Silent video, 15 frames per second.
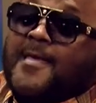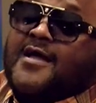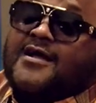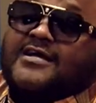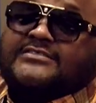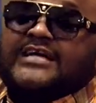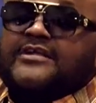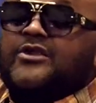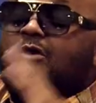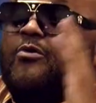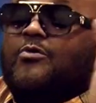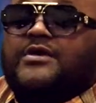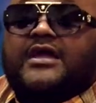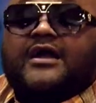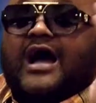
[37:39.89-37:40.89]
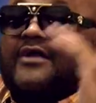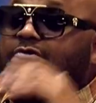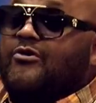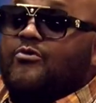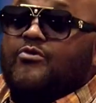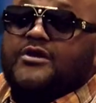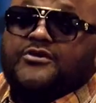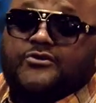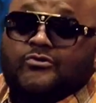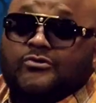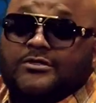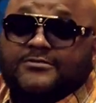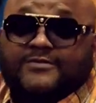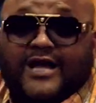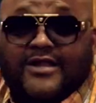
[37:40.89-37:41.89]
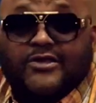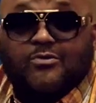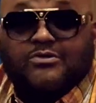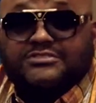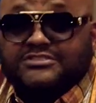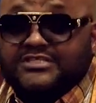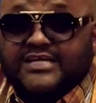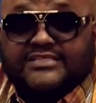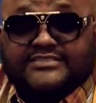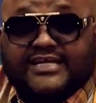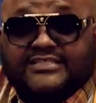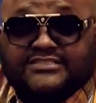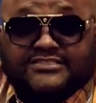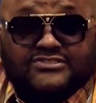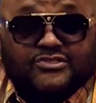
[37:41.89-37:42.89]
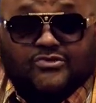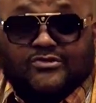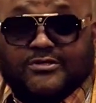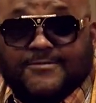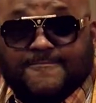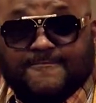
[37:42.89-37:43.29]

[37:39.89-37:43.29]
Because I know what we're doing. I know what CSS is doing.